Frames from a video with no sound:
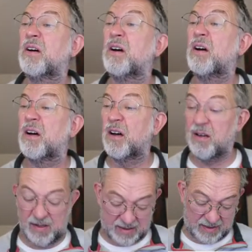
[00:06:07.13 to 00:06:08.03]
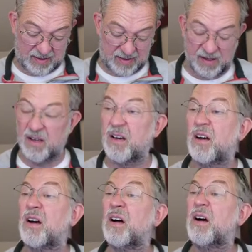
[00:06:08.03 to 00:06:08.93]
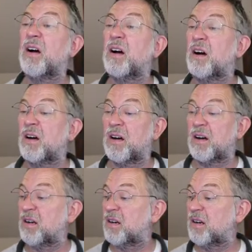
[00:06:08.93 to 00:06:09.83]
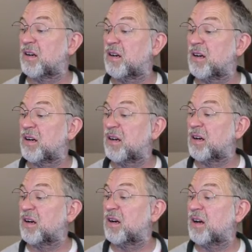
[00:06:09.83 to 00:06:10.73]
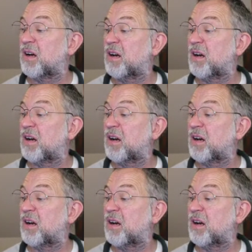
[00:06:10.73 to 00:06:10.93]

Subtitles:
Nothing is said.